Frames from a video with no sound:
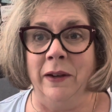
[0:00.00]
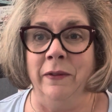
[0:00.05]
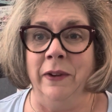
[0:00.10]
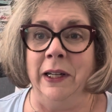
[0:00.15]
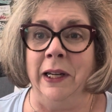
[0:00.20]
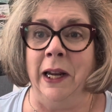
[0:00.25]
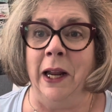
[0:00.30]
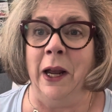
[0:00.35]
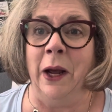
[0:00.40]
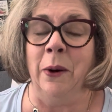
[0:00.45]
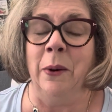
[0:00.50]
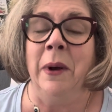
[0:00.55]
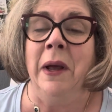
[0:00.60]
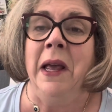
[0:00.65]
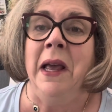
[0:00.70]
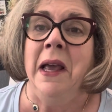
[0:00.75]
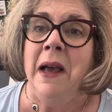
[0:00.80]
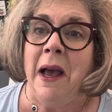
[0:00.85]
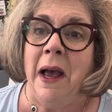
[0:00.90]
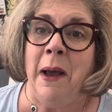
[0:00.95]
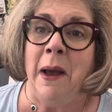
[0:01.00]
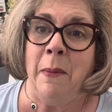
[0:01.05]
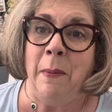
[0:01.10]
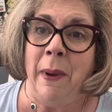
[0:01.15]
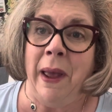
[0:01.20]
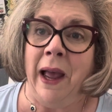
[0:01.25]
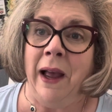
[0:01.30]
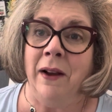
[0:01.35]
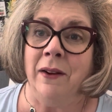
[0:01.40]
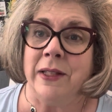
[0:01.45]
video,
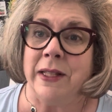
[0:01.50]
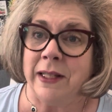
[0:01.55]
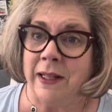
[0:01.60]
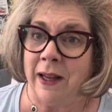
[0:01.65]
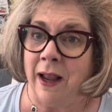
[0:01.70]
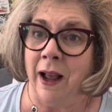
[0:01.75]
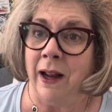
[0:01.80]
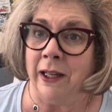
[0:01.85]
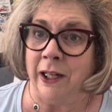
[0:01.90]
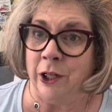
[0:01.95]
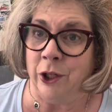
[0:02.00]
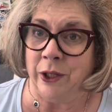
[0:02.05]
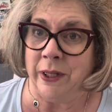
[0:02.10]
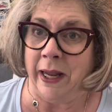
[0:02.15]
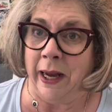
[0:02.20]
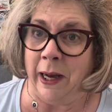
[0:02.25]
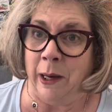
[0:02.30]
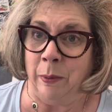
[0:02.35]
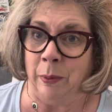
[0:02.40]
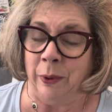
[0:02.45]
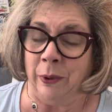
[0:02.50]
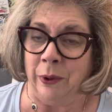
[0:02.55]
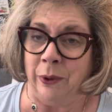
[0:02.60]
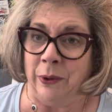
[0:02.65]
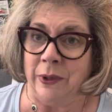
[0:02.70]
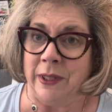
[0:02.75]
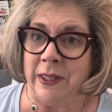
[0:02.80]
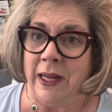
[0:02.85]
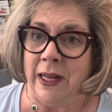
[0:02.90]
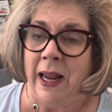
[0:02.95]
about Scottish
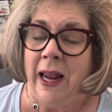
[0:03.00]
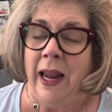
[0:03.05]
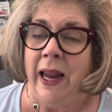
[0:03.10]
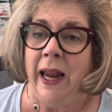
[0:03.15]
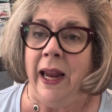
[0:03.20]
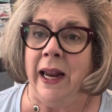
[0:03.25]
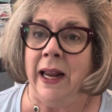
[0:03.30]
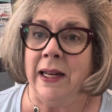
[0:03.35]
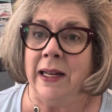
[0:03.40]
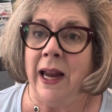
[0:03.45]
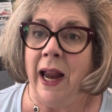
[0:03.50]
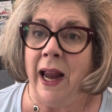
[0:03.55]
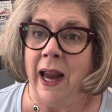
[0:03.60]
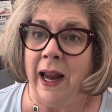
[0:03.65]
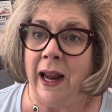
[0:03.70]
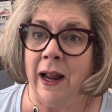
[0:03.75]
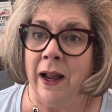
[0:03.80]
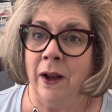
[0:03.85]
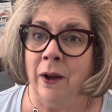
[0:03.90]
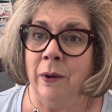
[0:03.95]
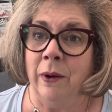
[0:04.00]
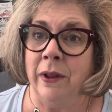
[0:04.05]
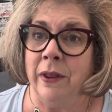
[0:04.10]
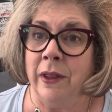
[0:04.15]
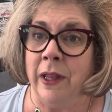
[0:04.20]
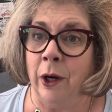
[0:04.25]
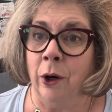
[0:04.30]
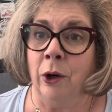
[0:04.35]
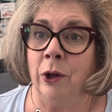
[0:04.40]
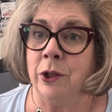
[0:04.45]
samplers and how
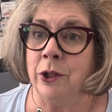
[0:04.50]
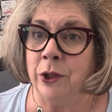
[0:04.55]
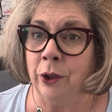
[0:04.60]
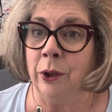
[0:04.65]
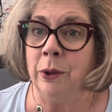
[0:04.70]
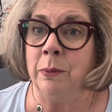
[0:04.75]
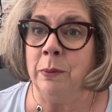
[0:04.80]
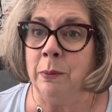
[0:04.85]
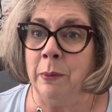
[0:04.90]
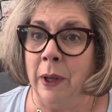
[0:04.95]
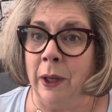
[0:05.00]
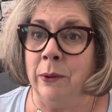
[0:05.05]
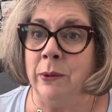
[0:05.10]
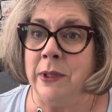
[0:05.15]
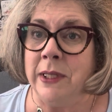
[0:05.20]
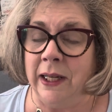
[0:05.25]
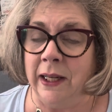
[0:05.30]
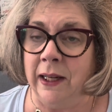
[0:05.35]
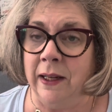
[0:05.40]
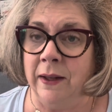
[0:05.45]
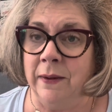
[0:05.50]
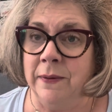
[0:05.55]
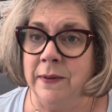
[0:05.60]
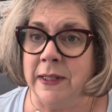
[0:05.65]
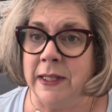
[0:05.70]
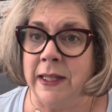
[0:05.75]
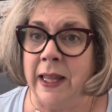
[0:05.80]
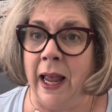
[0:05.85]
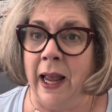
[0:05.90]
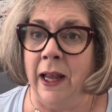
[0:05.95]
there are certain
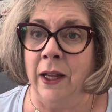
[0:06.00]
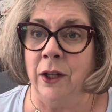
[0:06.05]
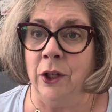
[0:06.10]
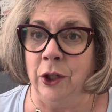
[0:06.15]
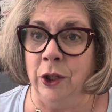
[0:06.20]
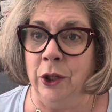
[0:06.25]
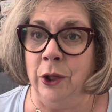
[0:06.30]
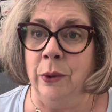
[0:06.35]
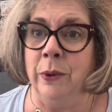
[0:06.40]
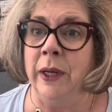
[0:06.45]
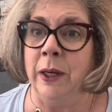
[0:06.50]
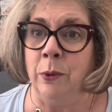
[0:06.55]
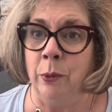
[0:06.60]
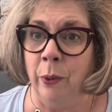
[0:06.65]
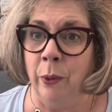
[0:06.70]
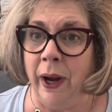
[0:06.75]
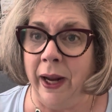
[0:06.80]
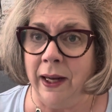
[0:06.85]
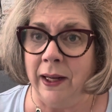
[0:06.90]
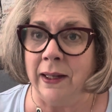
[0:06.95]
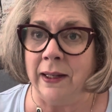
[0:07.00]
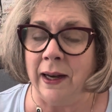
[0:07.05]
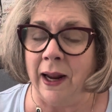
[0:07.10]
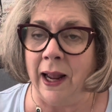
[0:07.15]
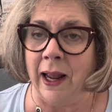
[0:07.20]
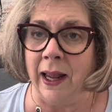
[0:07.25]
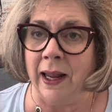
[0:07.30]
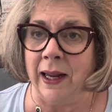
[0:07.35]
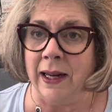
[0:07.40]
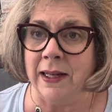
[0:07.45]
motifs that you can
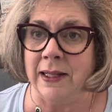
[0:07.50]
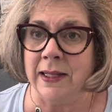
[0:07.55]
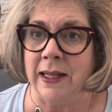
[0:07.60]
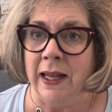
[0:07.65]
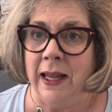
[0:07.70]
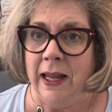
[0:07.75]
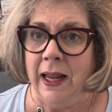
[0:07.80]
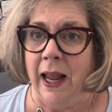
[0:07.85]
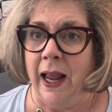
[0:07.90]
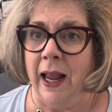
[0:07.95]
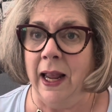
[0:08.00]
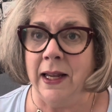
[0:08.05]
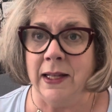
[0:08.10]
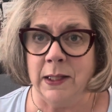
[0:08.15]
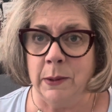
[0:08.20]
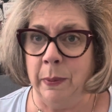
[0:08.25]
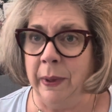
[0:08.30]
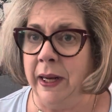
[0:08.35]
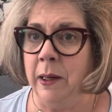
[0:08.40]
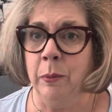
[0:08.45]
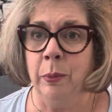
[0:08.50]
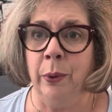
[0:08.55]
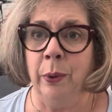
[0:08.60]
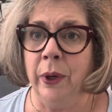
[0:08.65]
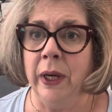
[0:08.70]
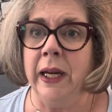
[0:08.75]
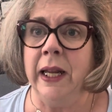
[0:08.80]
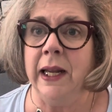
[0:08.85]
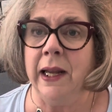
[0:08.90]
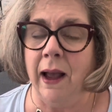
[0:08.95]
recognize as being
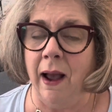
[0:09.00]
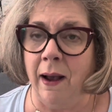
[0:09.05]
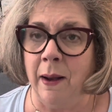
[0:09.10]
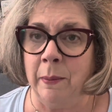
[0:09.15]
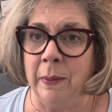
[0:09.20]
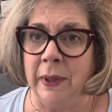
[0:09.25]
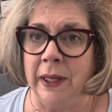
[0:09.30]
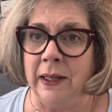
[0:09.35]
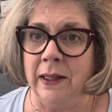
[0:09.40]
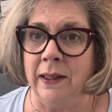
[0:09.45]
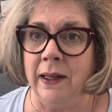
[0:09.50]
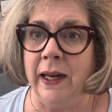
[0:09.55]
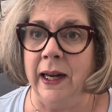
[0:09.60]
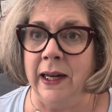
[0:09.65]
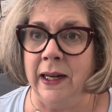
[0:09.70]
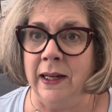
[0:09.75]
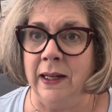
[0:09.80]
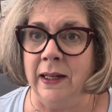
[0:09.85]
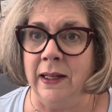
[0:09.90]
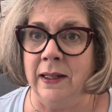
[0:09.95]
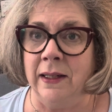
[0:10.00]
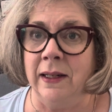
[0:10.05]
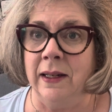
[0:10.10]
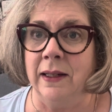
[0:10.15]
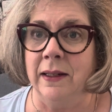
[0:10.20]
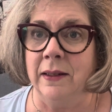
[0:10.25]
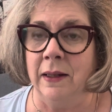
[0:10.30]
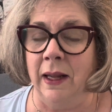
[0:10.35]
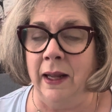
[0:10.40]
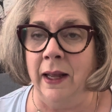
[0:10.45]
pretty common
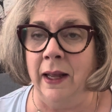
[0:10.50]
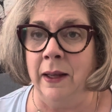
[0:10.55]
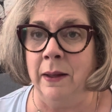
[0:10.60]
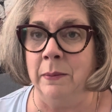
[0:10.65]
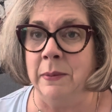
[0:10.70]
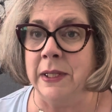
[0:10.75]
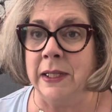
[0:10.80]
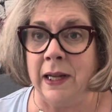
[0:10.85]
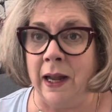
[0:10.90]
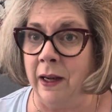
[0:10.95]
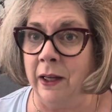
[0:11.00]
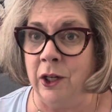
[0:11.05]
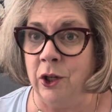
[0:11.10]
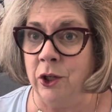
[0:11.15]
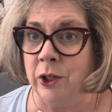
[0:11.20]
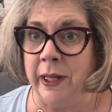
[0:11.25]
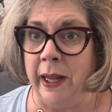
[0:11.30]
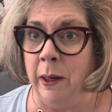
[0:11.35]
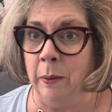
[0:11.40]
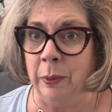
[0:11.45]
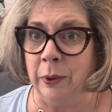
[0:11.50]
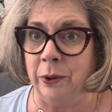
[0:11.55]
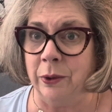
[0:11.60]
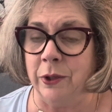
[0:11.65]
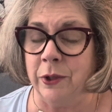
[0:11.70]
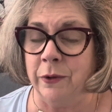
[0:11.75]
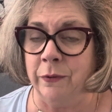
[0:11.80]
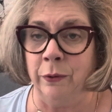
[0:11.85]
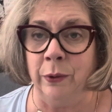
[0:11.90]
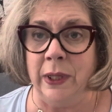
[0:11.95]
in Scottish
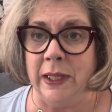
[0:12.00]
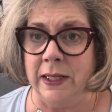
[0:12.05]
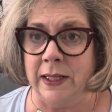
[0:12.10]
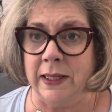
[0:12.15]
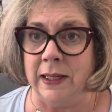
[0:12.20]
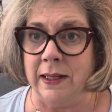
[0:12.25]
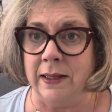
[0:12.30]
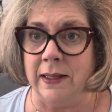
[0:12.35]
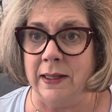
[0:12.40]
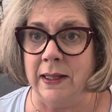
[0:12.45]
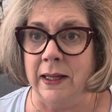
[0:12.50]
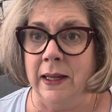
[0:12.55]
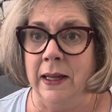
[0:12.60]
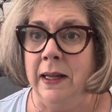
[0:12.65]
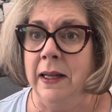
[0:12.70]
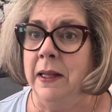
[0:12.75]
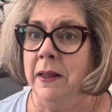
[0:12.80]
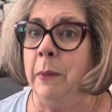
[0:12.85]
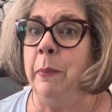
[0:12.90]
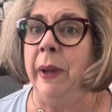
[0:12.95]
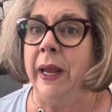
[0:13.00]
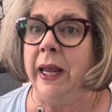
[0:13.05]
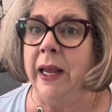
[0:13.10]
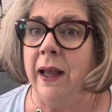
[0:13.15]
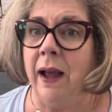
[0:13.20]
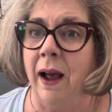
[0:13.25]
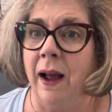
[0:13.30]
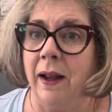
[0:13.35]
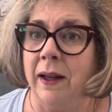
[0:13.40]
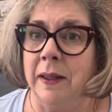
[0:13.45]
samplers. For instance, the
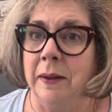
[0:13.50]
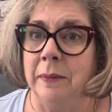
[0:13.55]
peacock